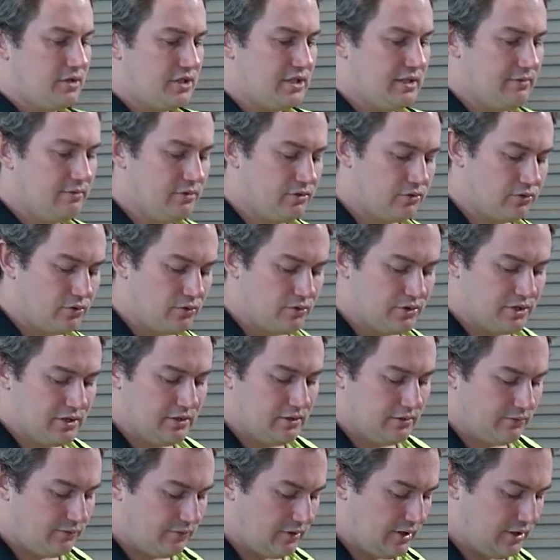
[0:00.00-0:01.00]
7 drawers
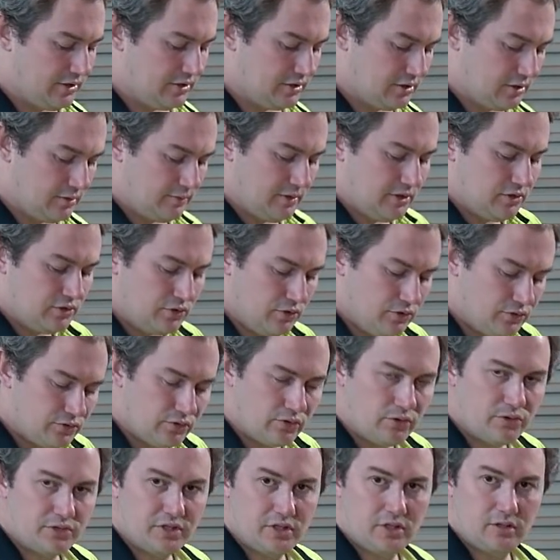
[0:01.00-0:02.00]
in the front. It's going to be 2
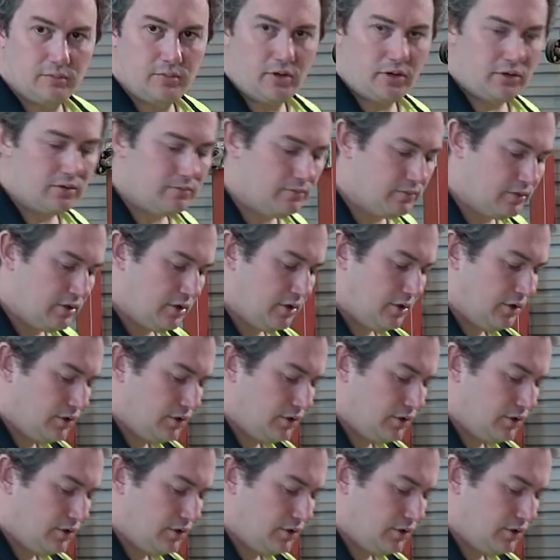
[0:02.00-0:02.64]
drawers in the bottom,